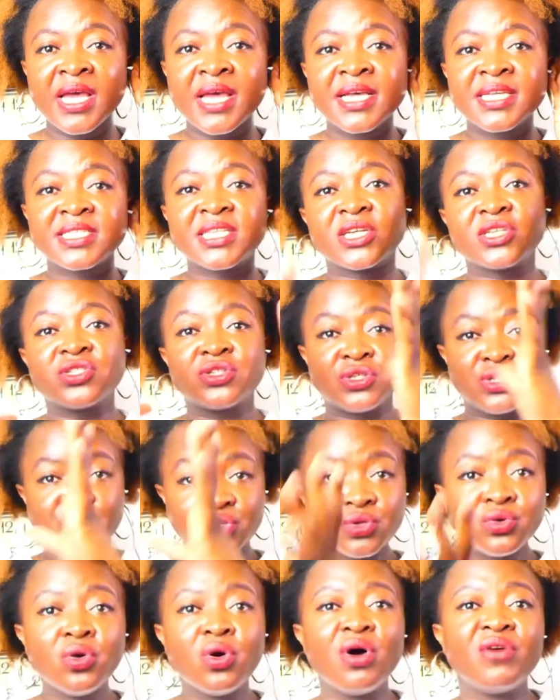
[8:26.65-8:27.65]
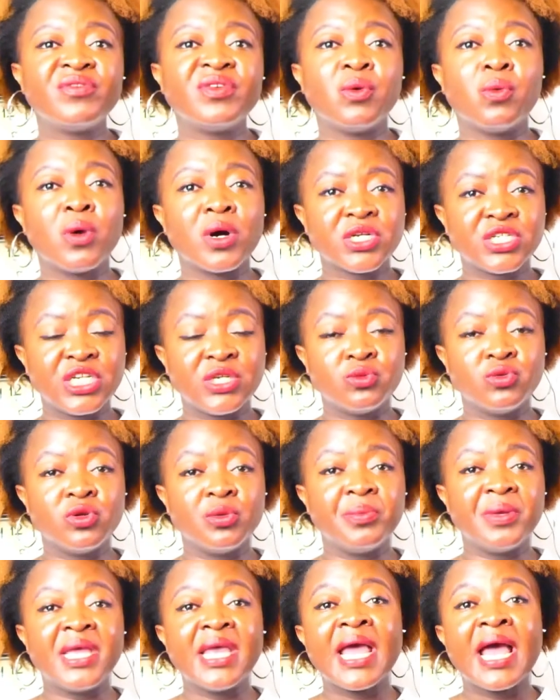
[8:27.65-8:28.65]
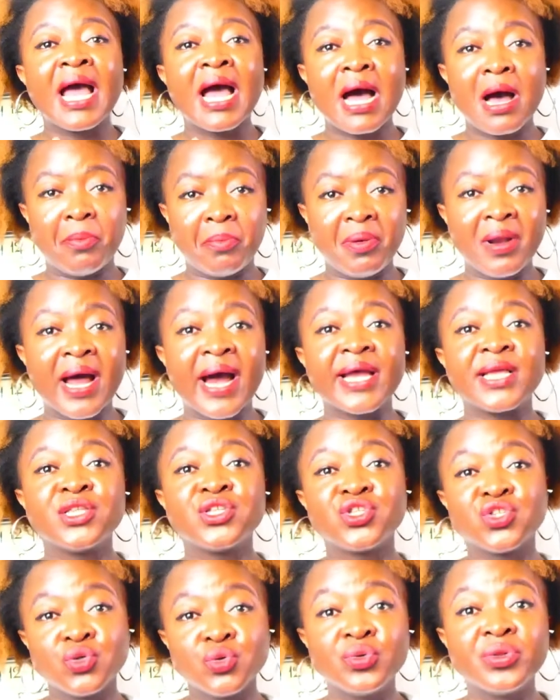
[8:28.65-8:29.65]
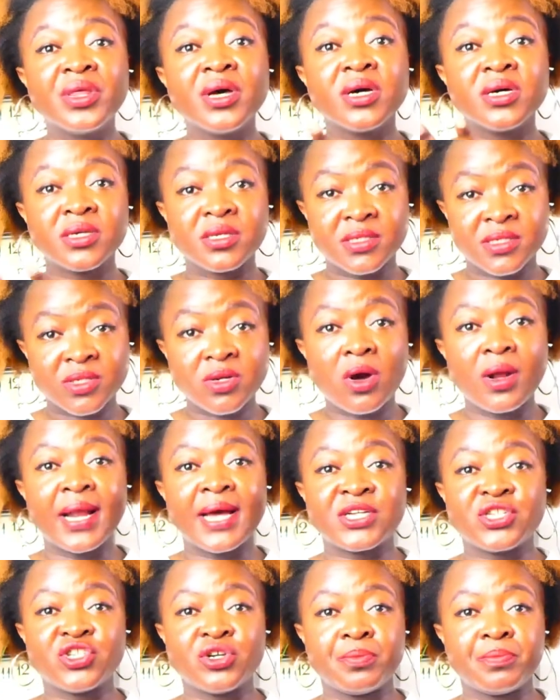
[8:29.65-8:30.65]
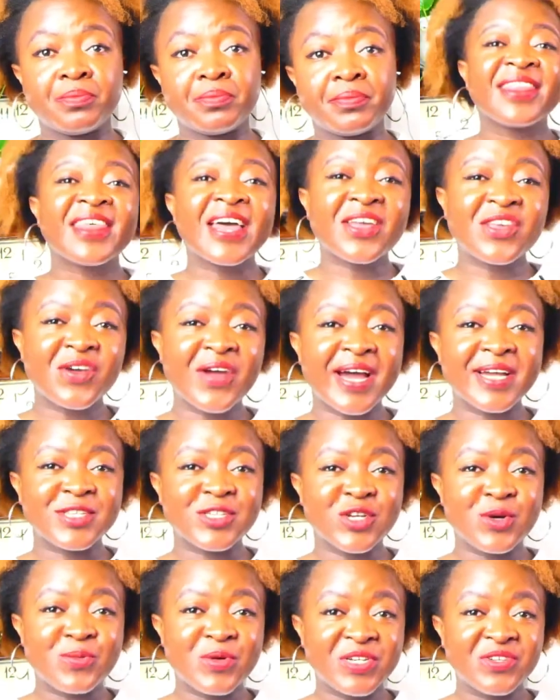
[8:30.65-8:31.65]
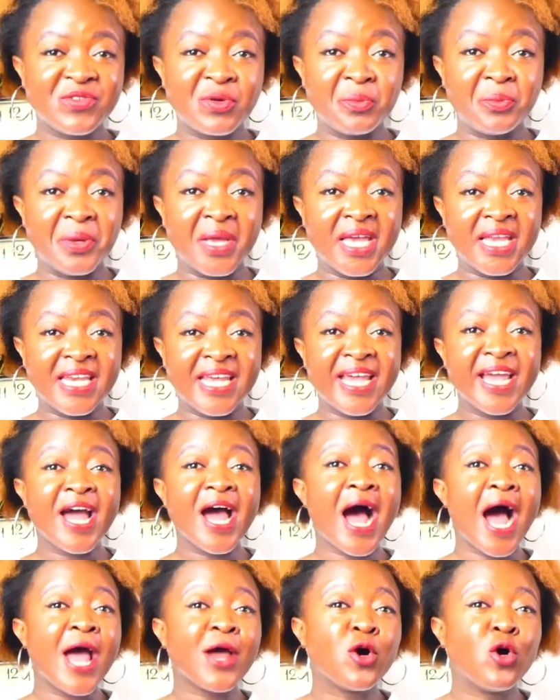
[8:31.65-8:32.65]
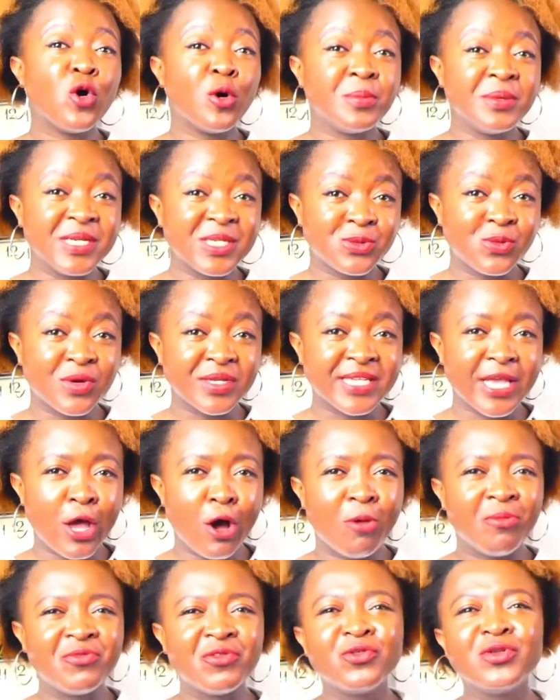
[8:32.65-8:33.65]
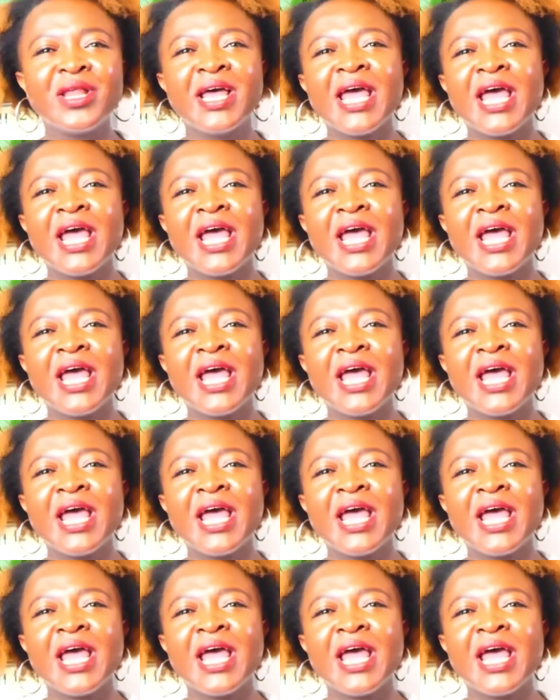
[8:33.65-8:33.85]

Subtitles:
Section 2 of the worksheet will be applying to the scholarship. Thank you guys so much for being here. I hope this was helpful.